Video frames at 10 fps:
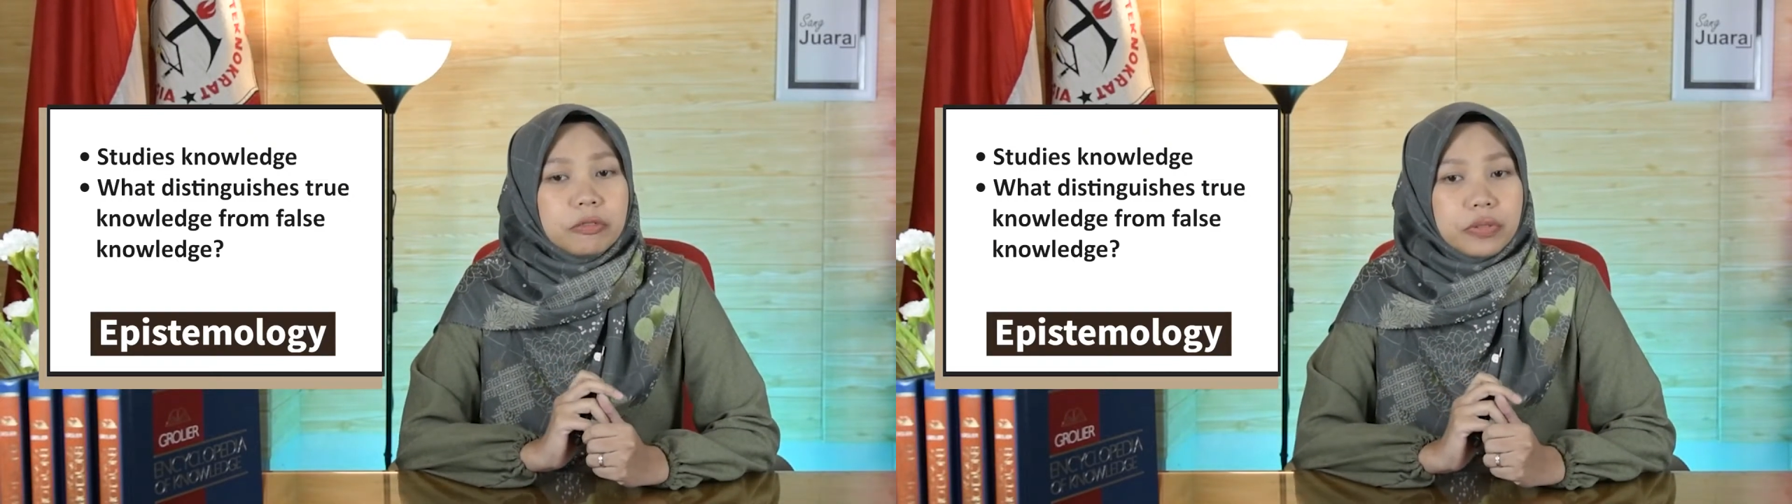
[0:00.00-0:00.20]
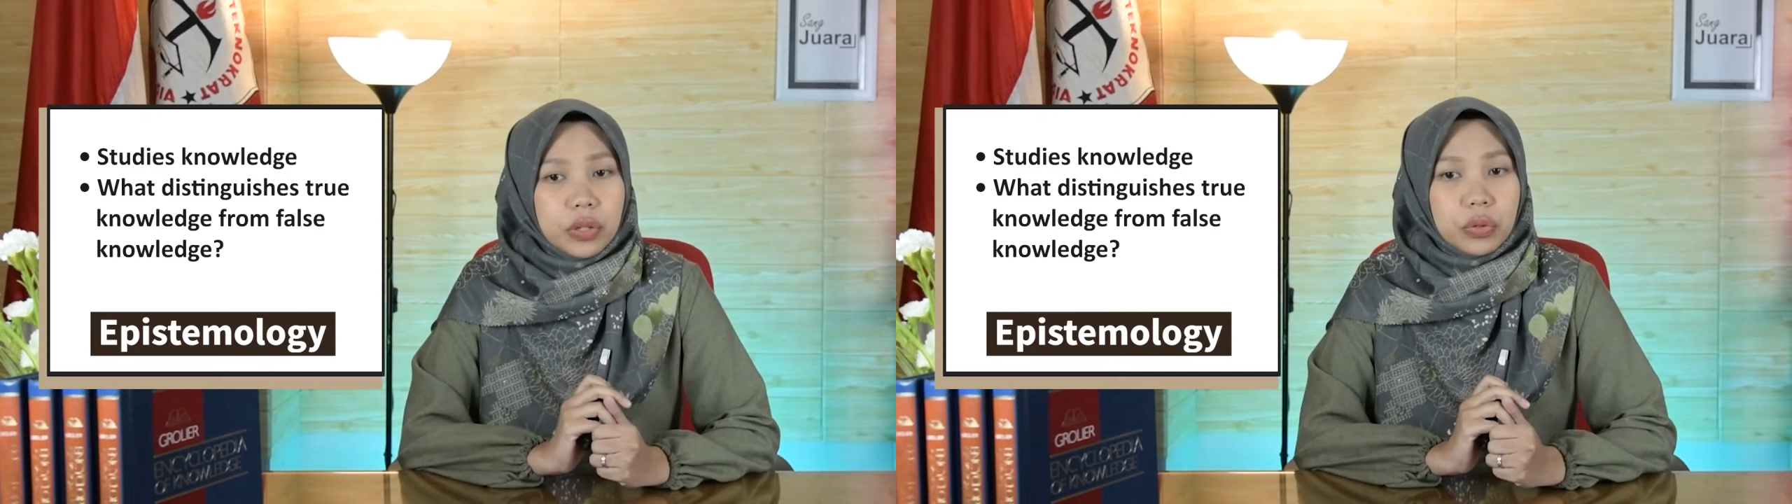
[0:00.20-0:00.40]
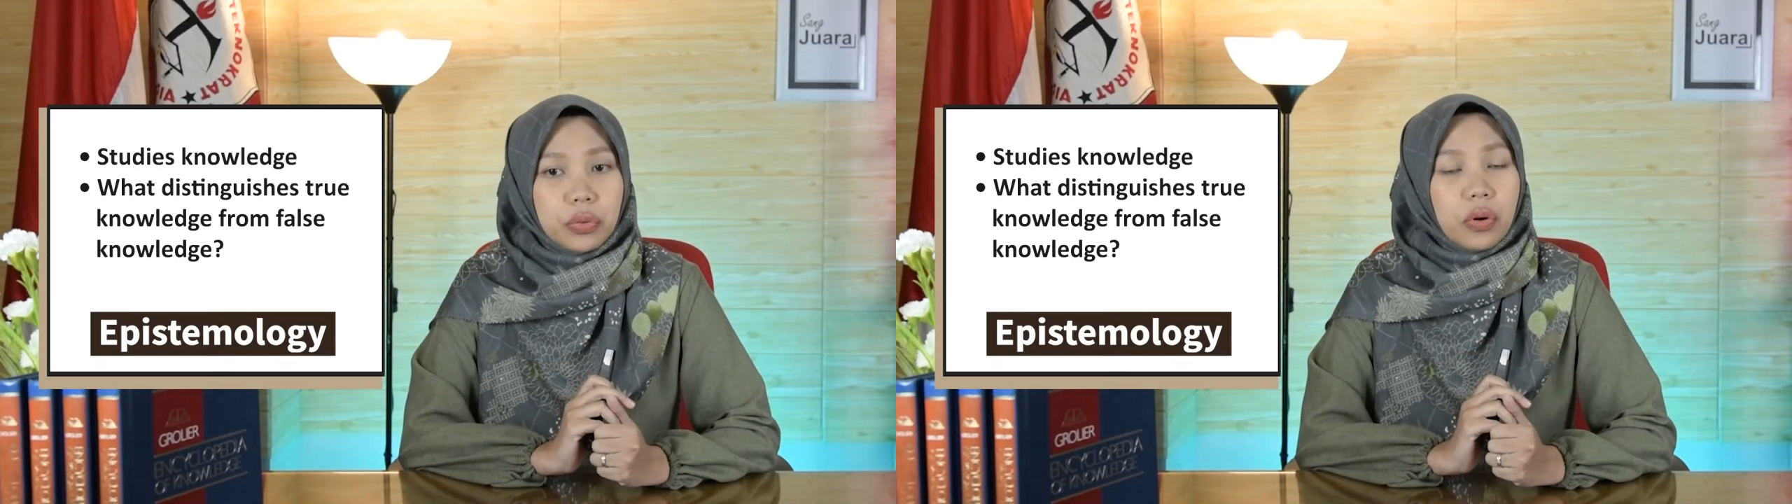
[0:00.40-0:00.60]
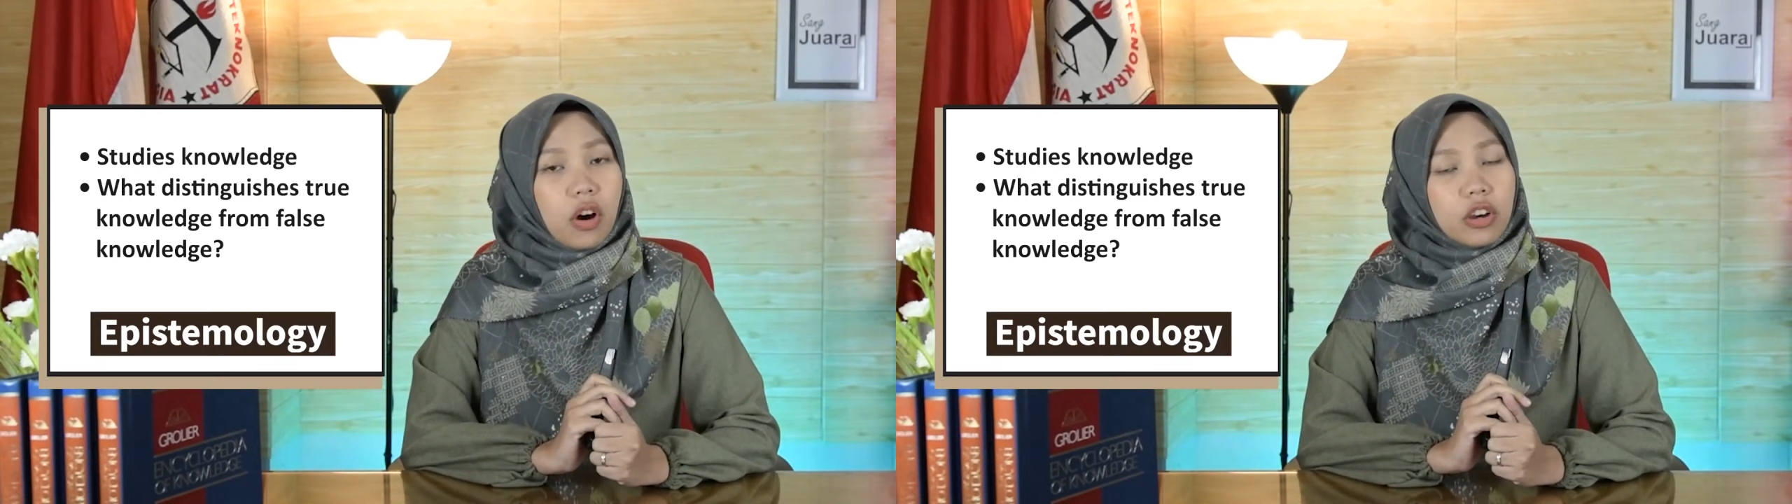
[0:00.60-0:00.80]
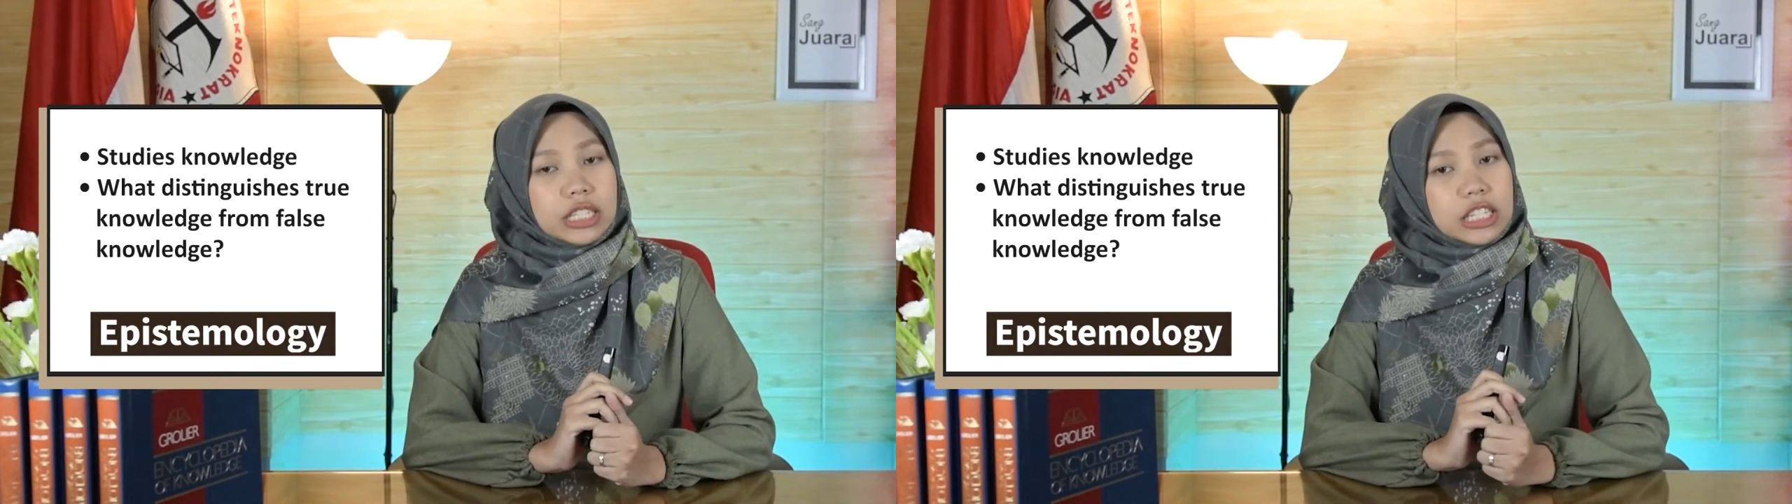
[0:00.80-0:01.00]
view
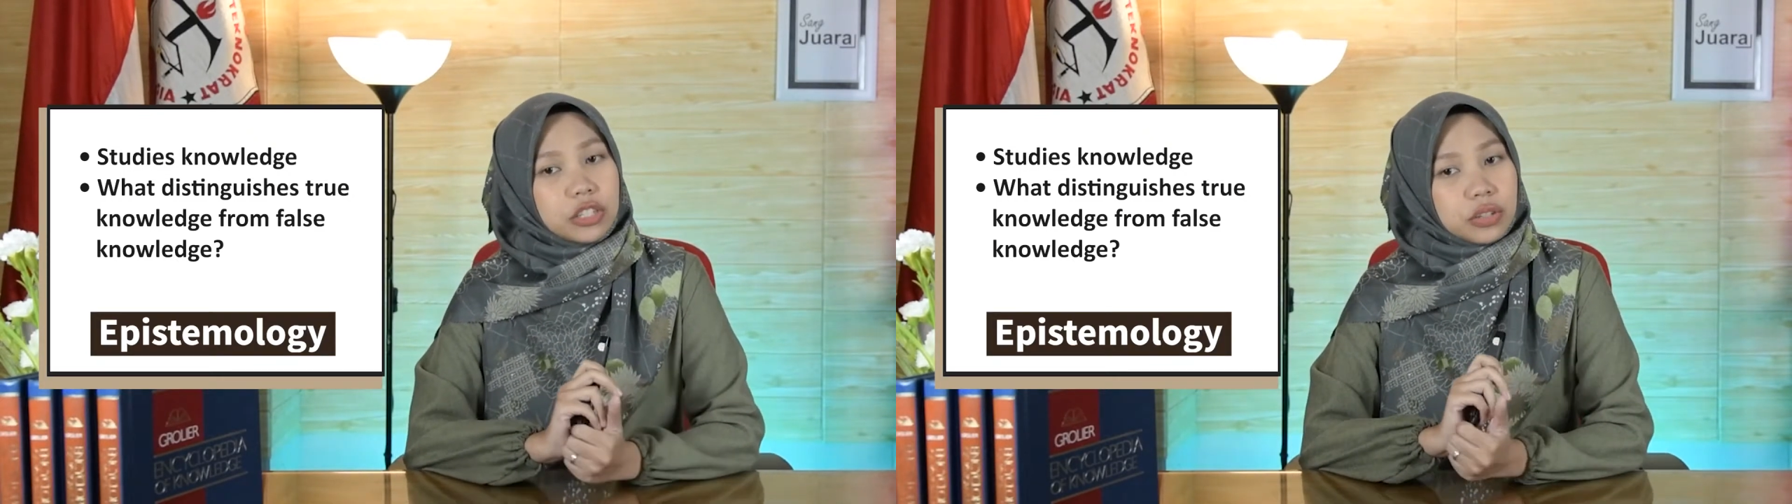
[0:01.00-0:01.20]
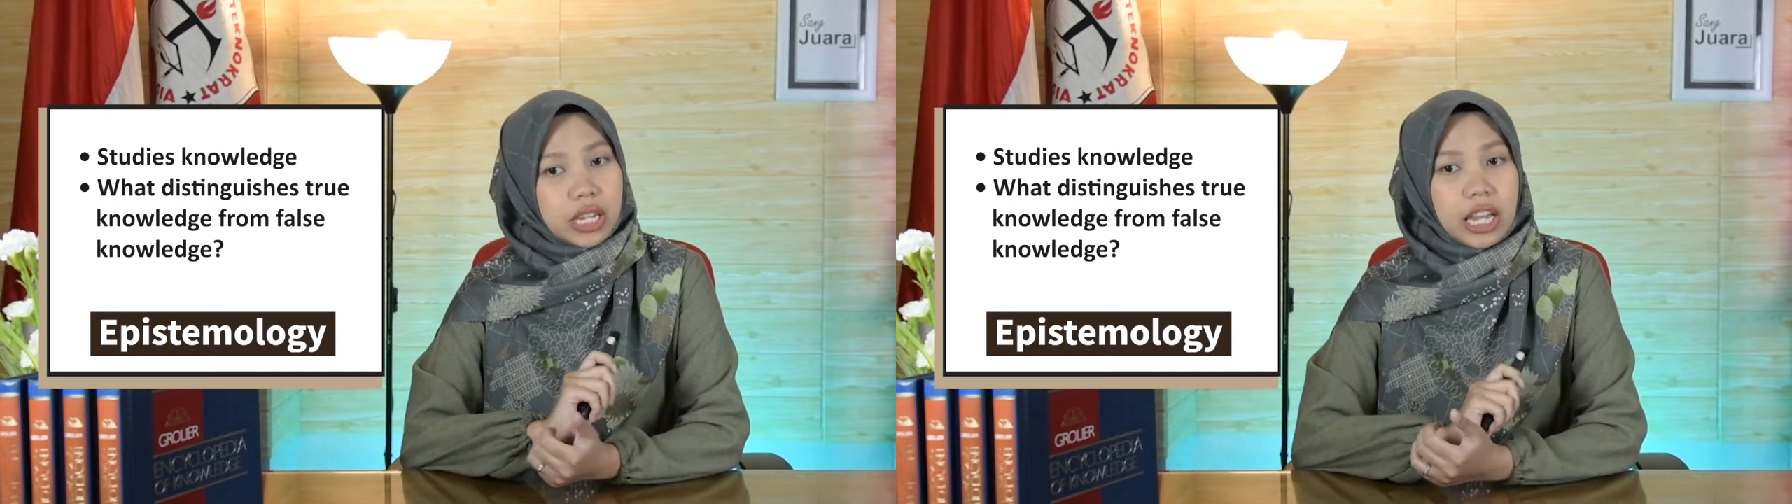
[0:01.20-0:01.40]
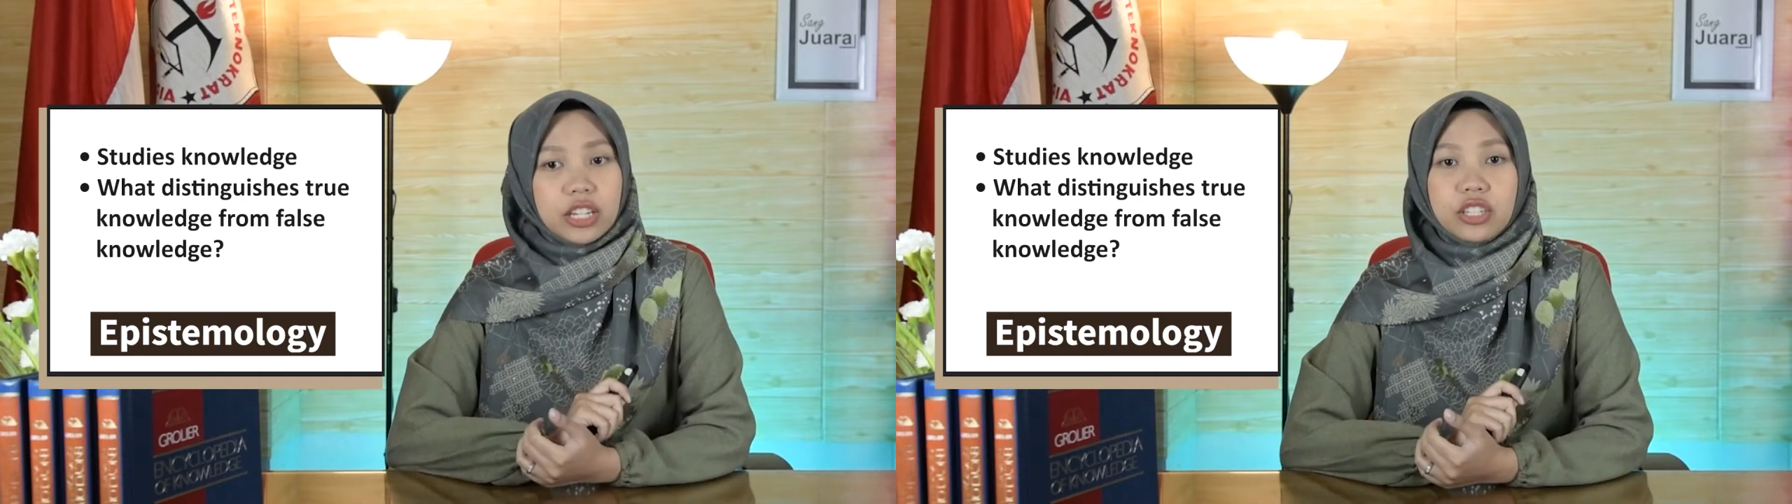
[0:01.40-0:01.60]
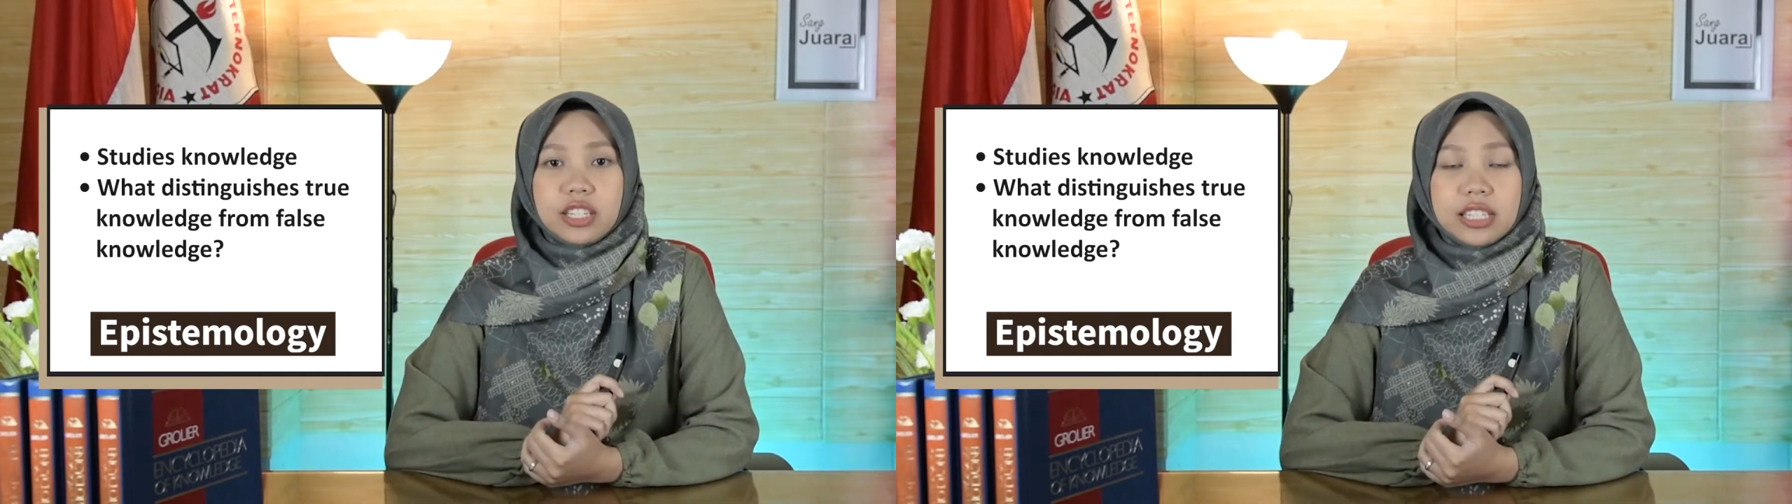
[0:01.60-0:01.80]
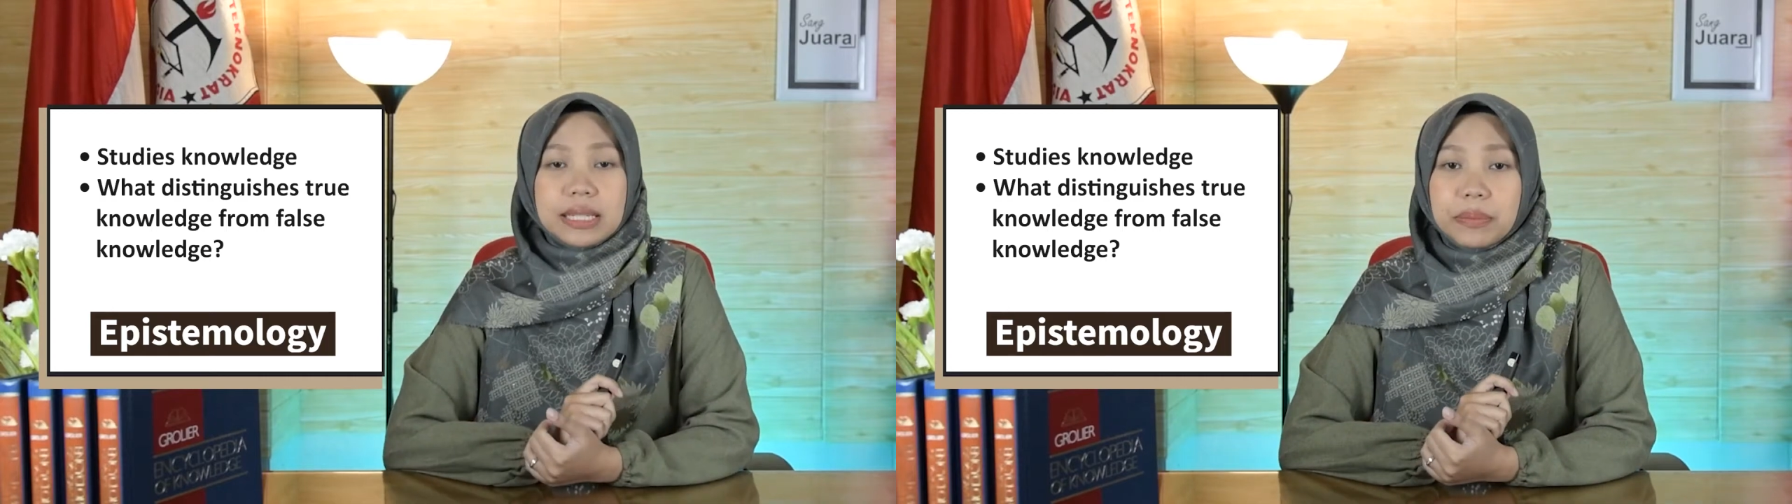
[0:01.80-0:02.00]
on education